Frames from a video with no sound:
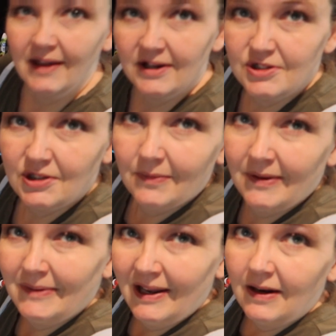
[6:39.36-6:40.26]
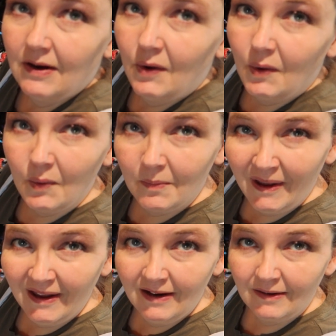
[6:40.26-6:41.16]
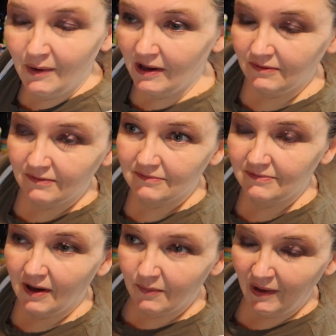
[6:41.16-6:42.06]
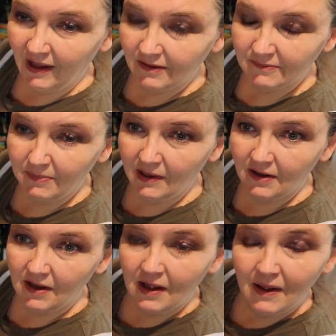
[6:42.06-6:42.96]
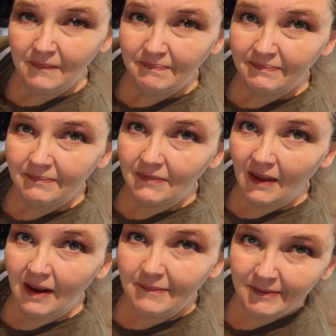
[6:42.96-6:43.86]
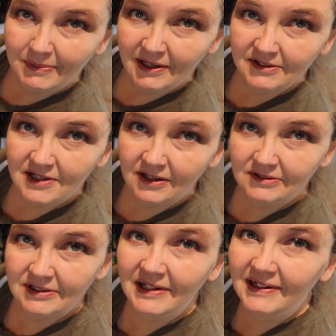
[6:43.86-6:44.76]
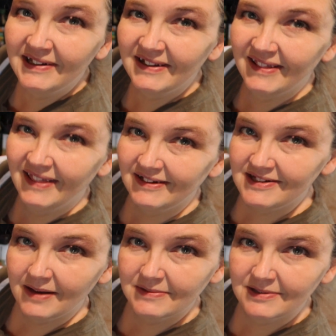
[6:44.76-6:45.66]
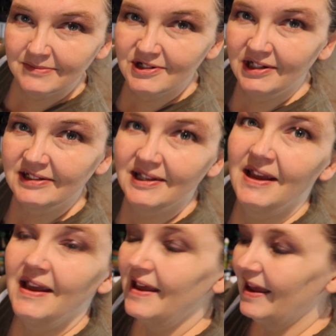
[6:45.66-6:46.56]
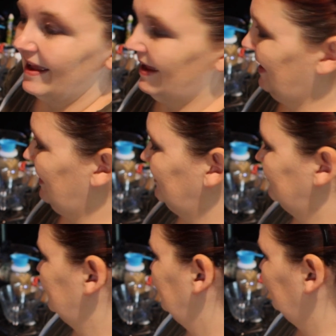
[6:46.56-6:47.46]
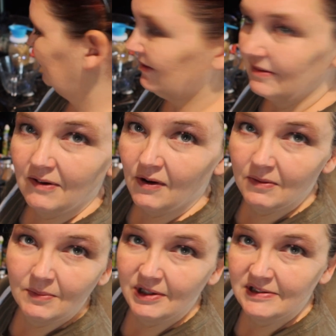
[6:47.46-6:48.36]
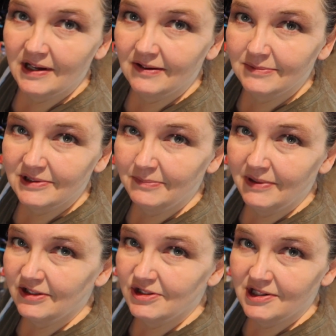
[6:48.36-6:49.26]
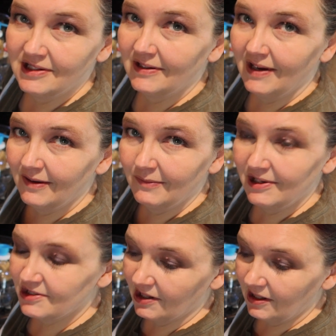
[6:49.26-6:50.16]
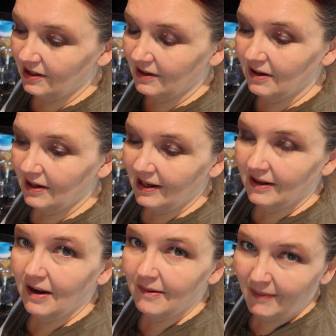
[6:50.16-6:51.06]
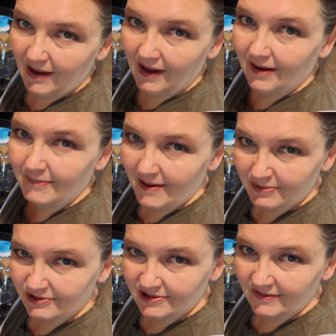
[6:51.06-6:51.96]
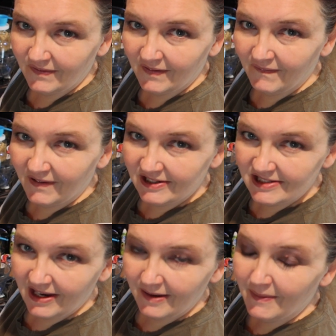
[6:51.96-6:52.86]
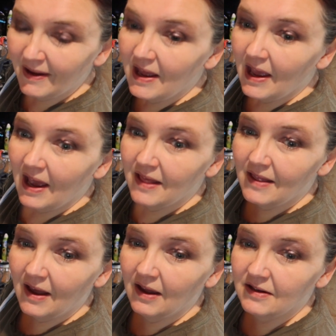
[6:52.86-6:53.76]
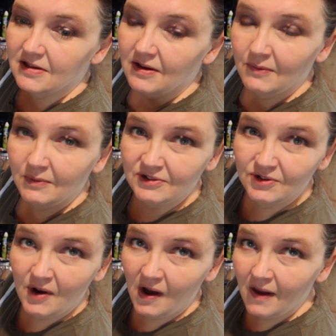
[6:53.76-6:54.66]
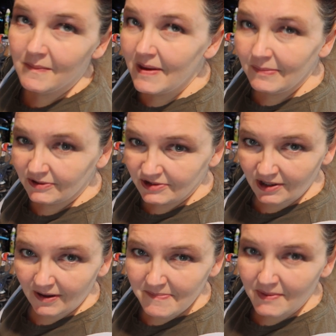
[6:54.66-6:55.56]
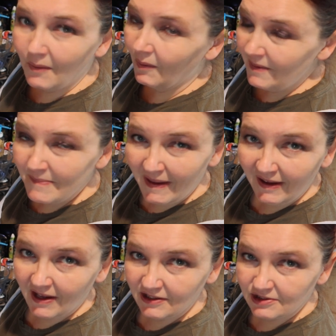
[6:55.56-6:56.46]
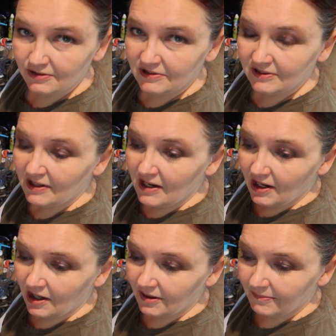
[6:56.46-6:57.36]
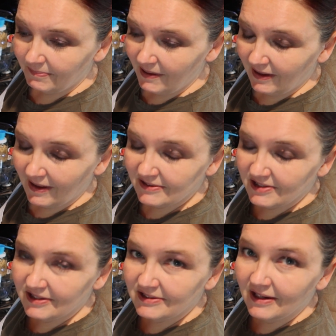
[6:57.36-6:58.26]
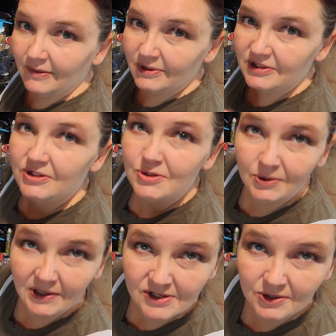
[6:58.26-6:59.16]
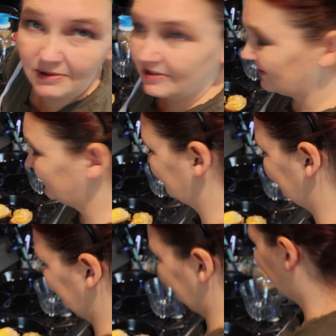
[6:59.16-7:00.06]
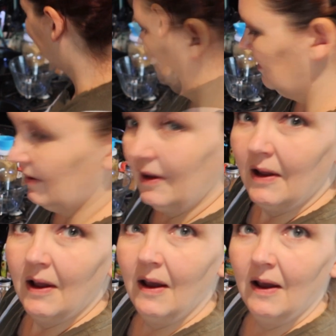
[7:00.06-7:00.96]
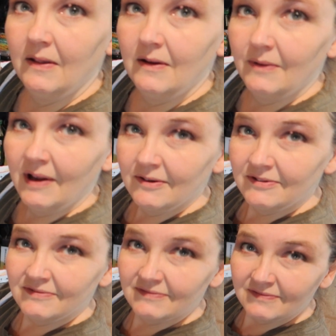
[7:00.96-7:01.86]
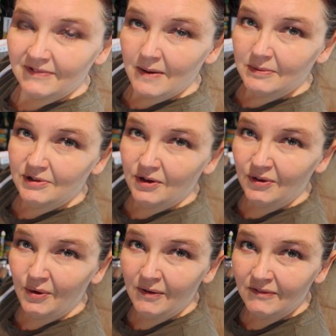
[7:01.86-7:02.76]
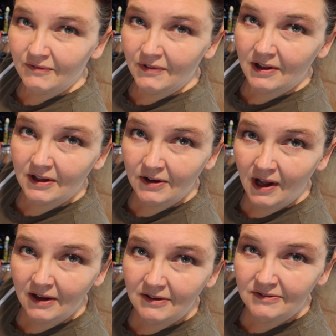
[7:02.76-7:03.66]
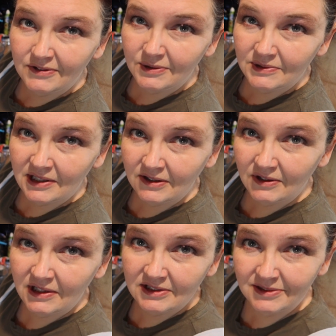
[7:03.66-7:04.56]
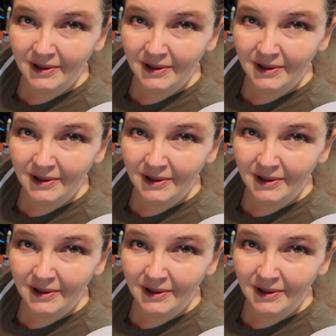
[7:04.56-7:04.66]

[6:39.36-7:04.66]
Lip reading: last year we made homemade, well, not we, but at my parents' house, they tapped some trees and all the boys helped and pitched in, and we tried our hand at making maple syrup for the first time. And that was not maple syrup or pancake juice or pancake sauce, it was tree juice. And there we go. A couple toed in the hole for a little guy who was hungry this